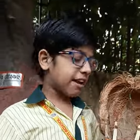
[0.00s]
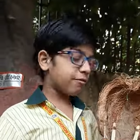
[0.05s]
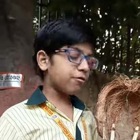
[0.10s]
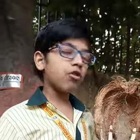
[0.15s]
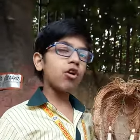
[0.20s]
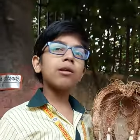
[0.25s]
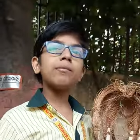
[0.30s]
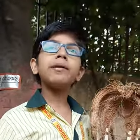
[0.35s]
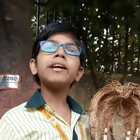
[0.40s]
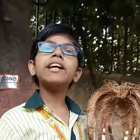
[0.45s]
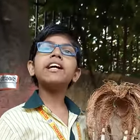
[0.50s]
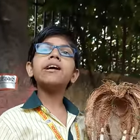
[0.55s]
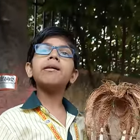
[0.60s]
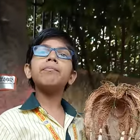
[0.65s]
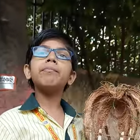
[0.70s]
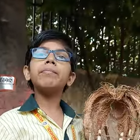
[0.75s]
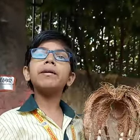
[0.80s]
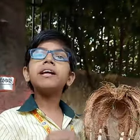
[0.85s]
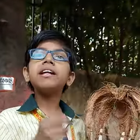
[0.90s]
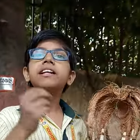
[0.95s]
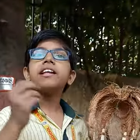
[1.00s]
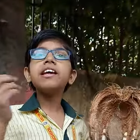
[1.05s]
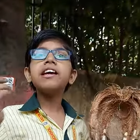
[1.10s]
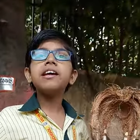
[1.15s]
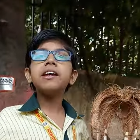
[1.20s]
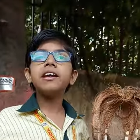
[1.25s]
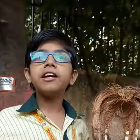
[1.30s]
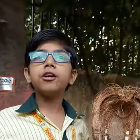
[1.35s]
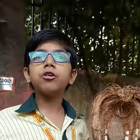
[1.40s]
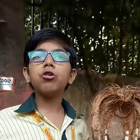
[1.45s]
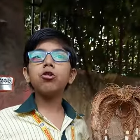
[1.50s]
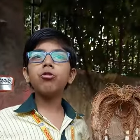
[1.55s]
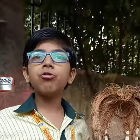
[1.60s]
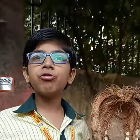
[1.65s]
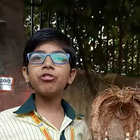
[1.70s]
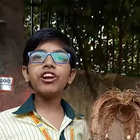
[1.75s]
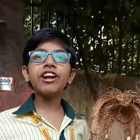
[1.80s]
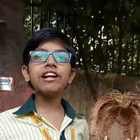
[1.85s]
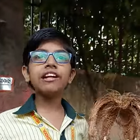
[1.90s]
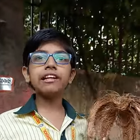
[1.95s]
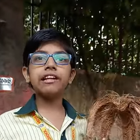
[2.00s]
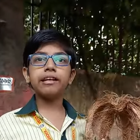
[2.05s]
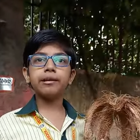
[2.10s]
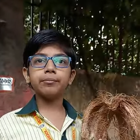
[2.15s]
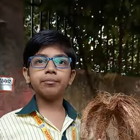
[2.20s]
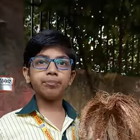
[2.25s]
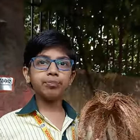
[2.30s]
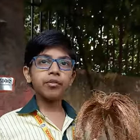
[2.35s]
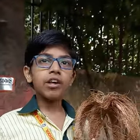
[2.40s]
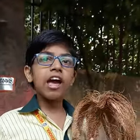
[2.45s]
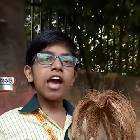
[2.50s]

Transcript: and for being completely eco-friendly.